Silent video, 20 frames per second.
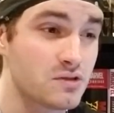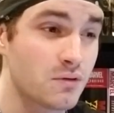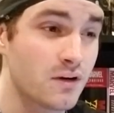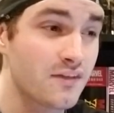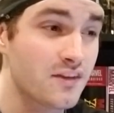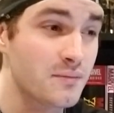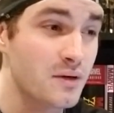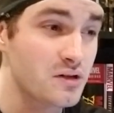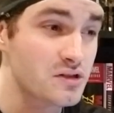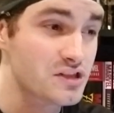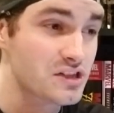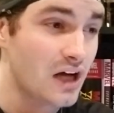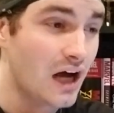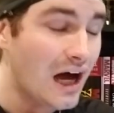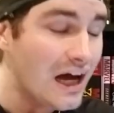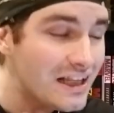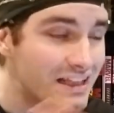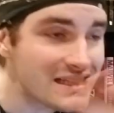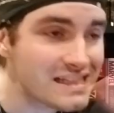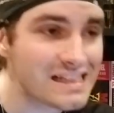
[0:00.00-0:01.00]
one of the most
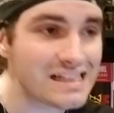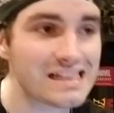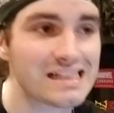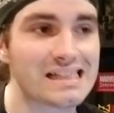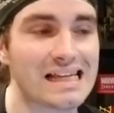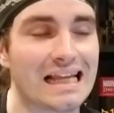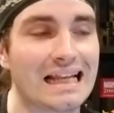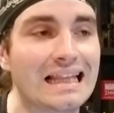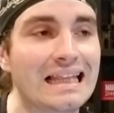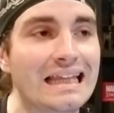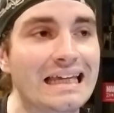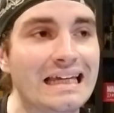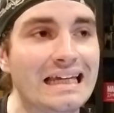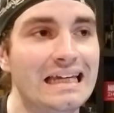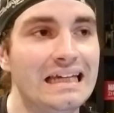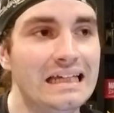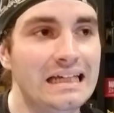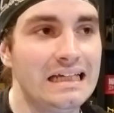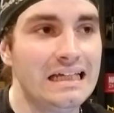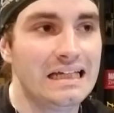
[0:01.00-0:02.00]

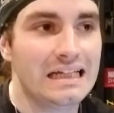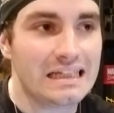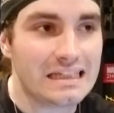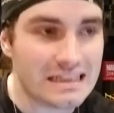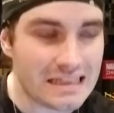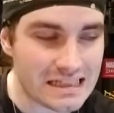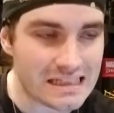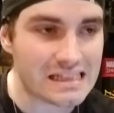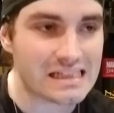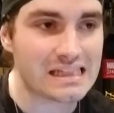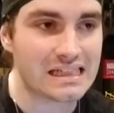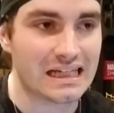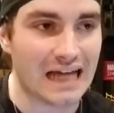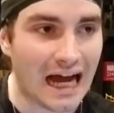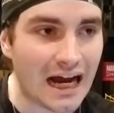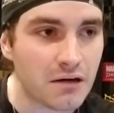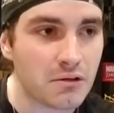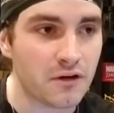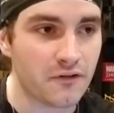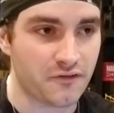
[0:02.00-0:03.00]
unsettling
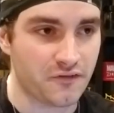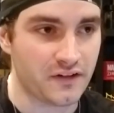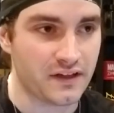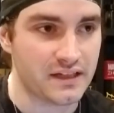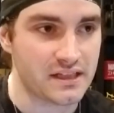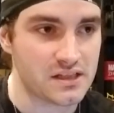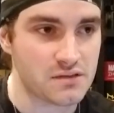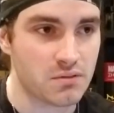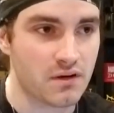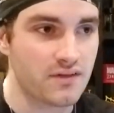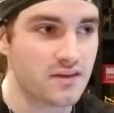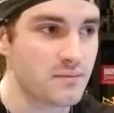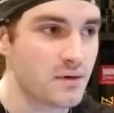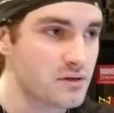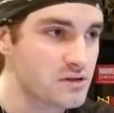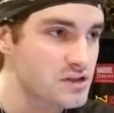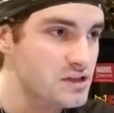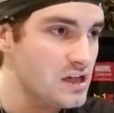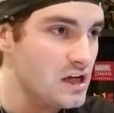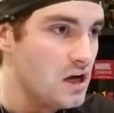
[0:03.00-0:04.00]
discographies, one of the
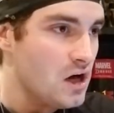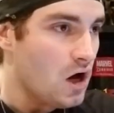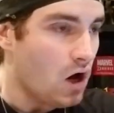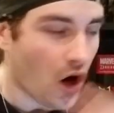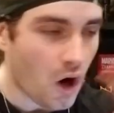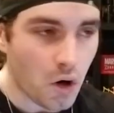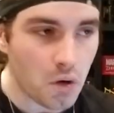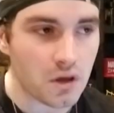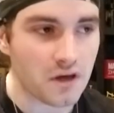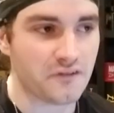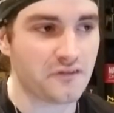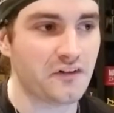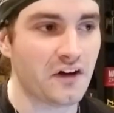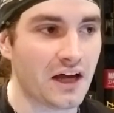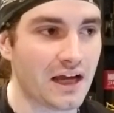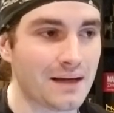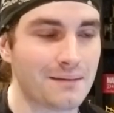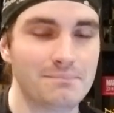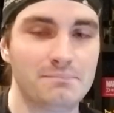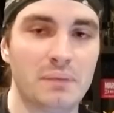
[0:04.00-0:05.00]
most
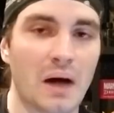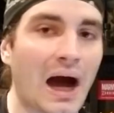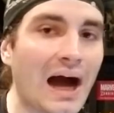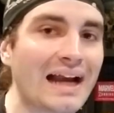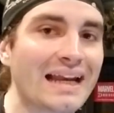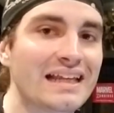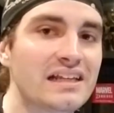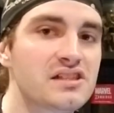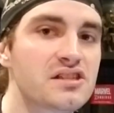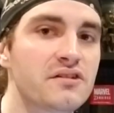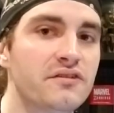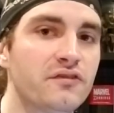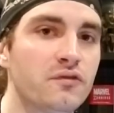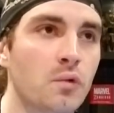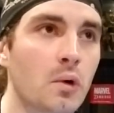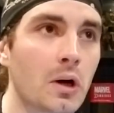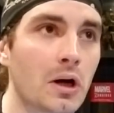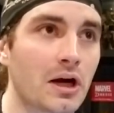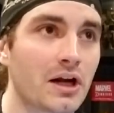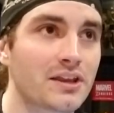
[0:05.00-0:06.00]
horrifying bodies of
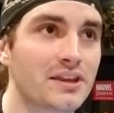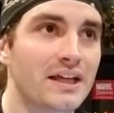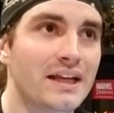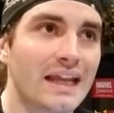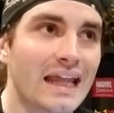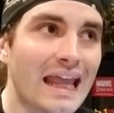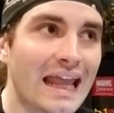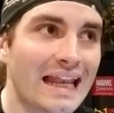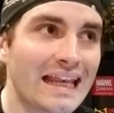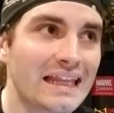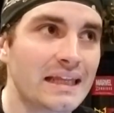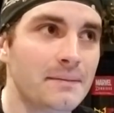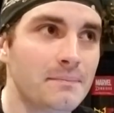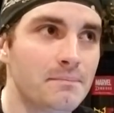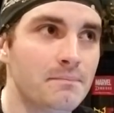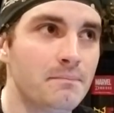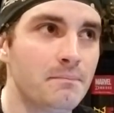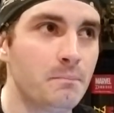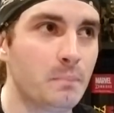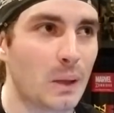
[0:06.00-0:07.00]
work that any
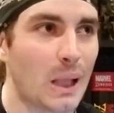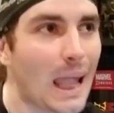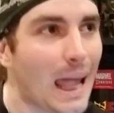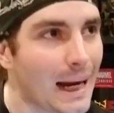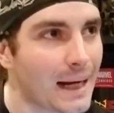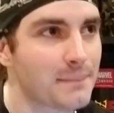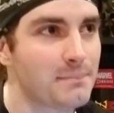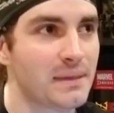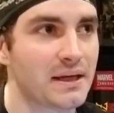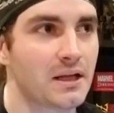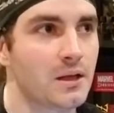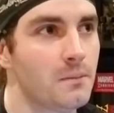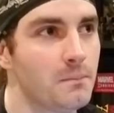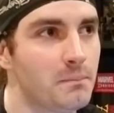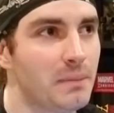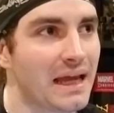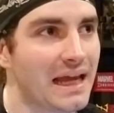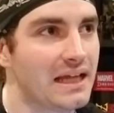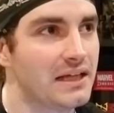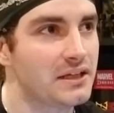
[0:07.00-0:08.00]
black metal
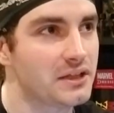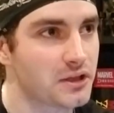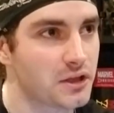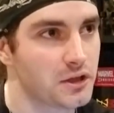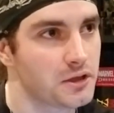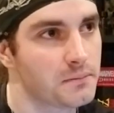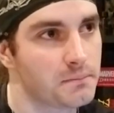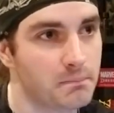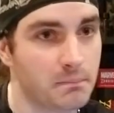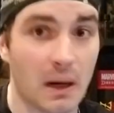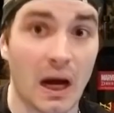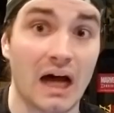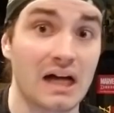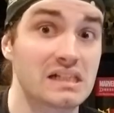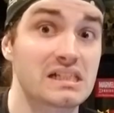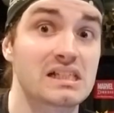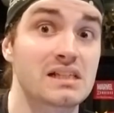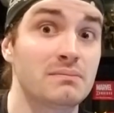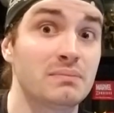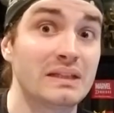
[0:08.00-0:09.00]
band could
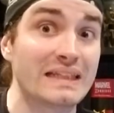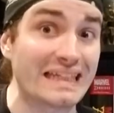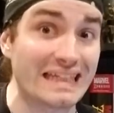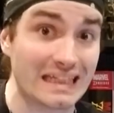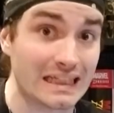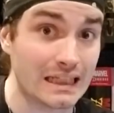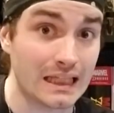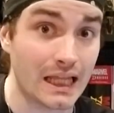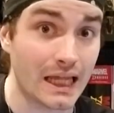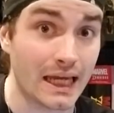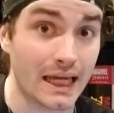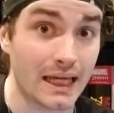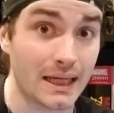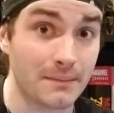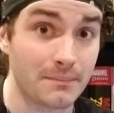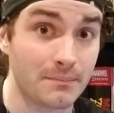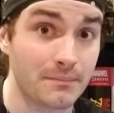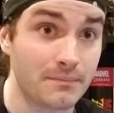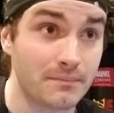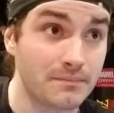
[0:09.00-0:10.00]
possibly
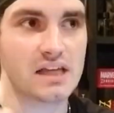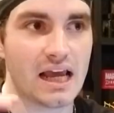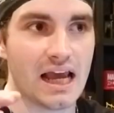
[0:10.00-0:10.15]
claim.